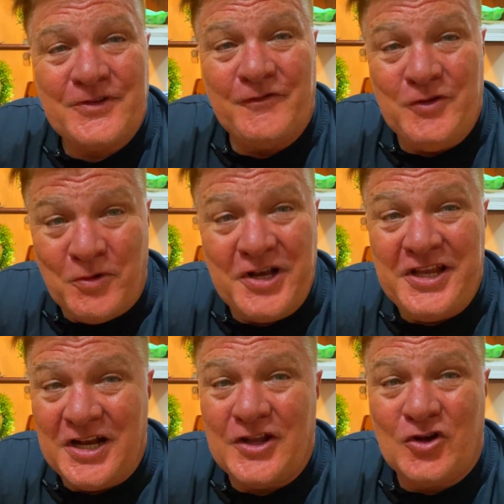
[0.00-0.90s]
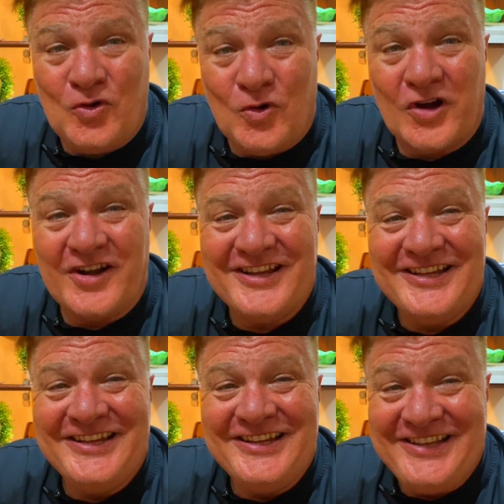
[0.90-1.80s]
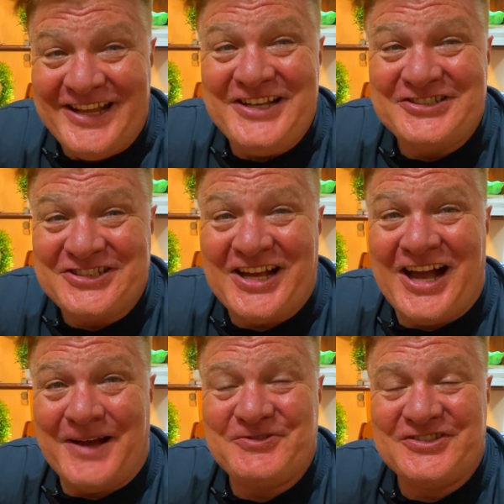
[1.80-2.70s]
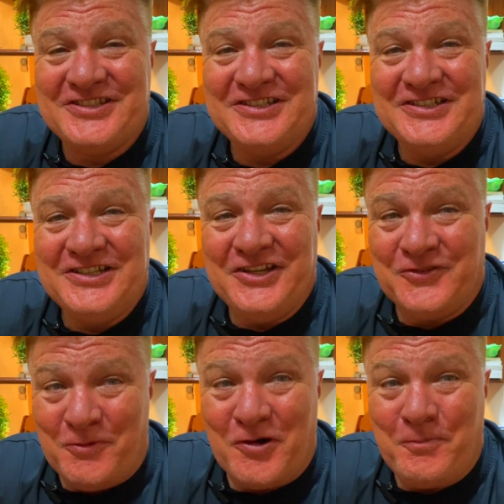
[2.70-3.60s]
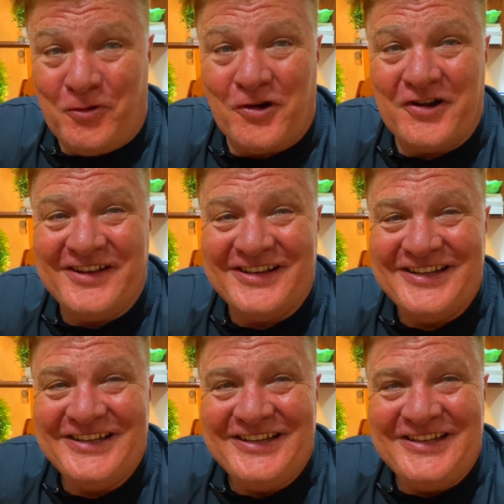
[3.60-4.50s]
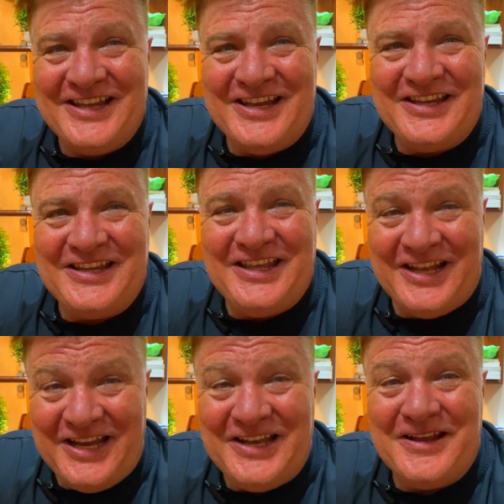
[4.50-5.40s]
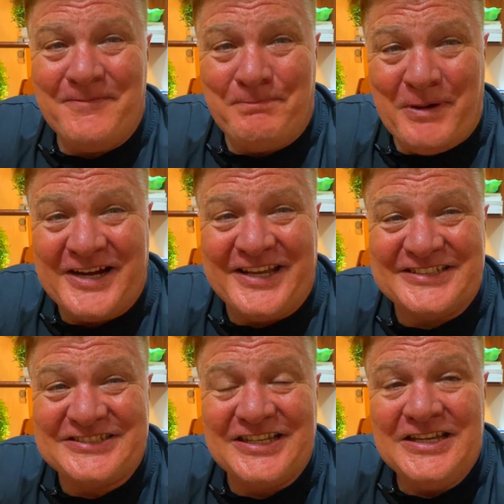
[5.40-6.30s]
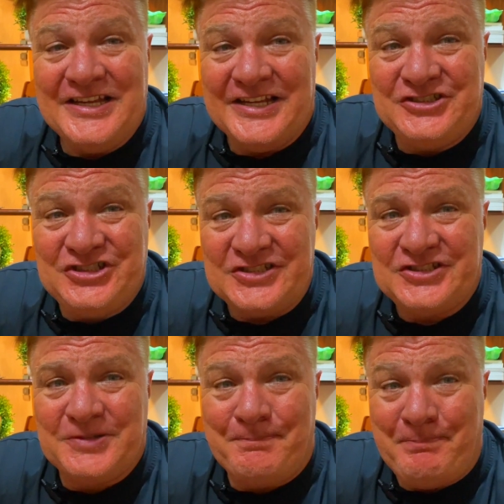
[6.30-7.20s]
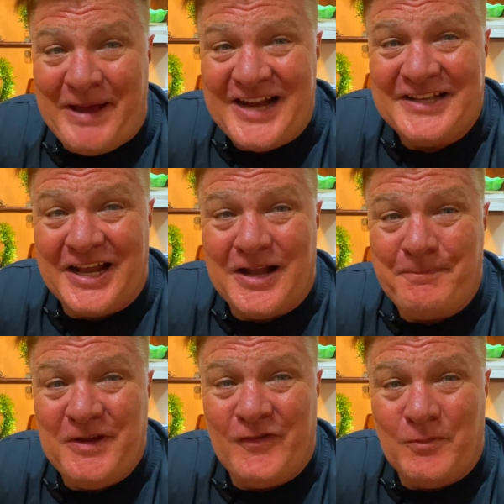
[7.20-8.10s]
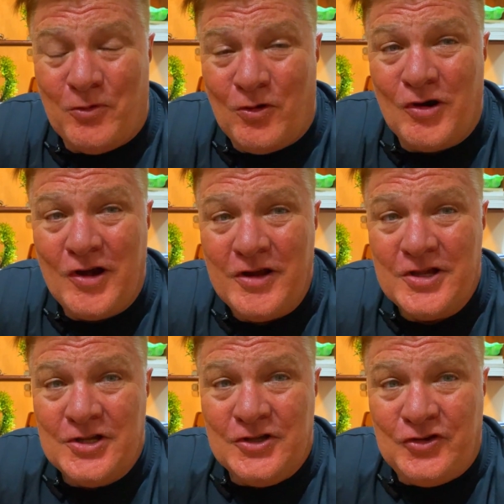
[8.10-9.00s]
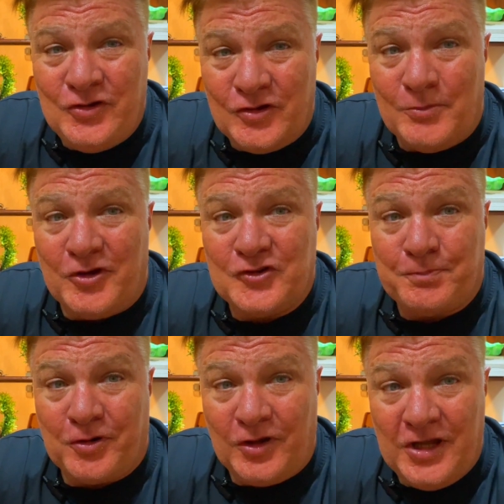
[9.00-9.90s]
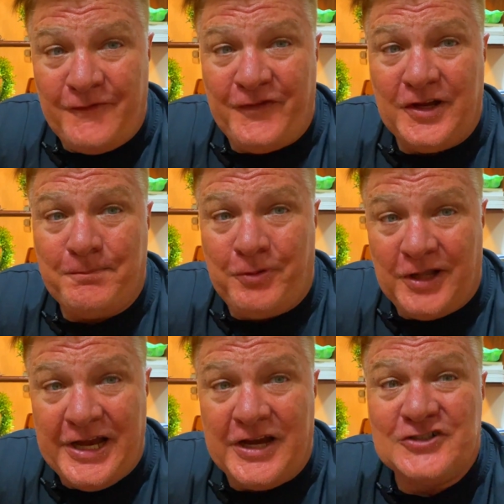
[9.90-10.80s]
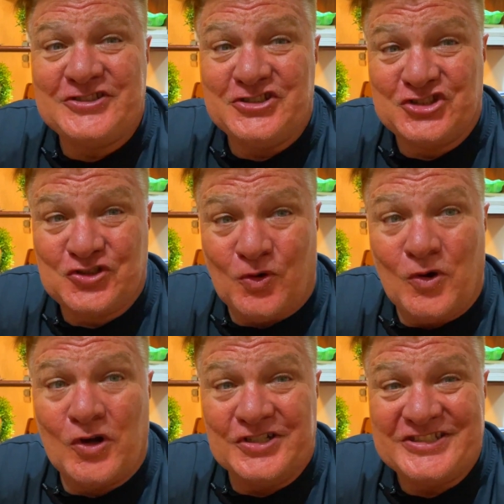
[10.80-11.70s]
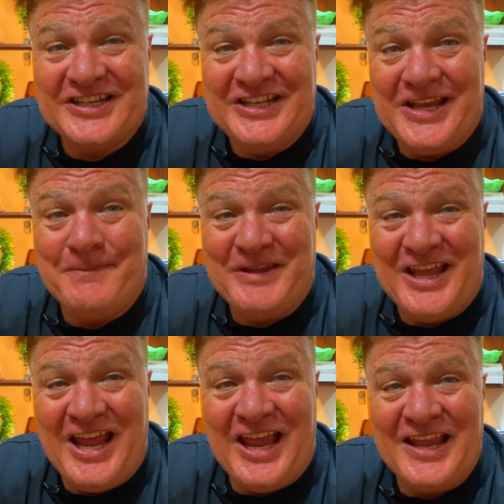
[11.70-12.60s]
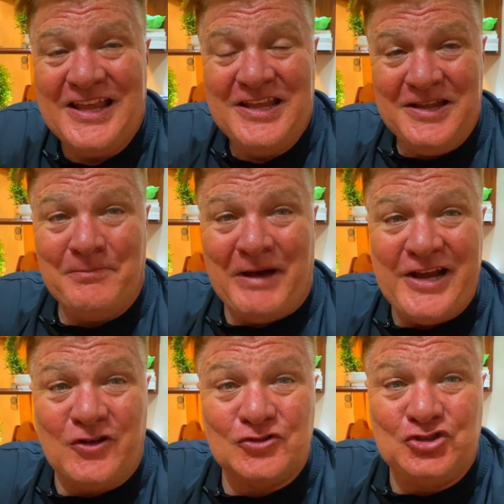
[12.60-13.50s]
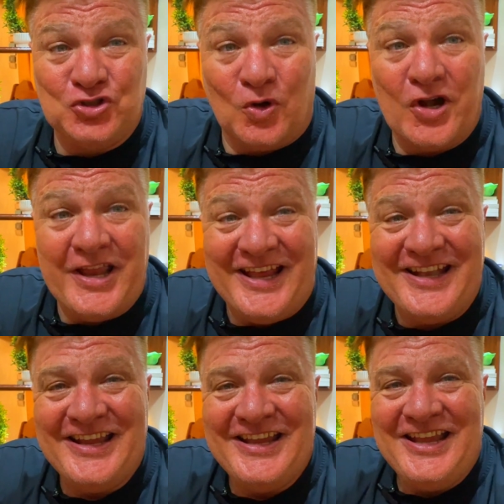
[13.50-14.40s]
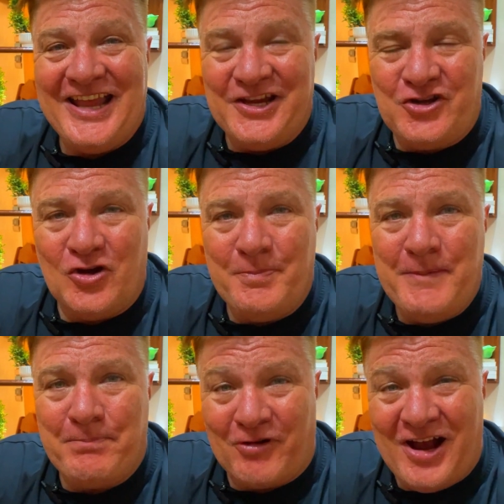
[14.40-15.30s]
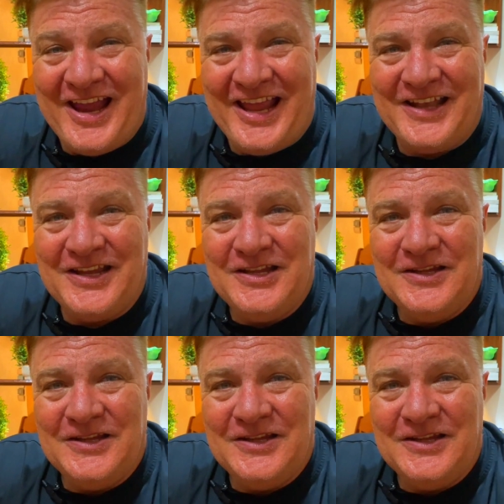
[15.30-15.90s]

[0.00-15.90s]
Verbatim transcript: if you wanna get on the court, getting stops is more important than getting buckets. And just to back that up even more, two of the most prolific players and scorers in the NBA, Michael Jordan and Kobe Bryant,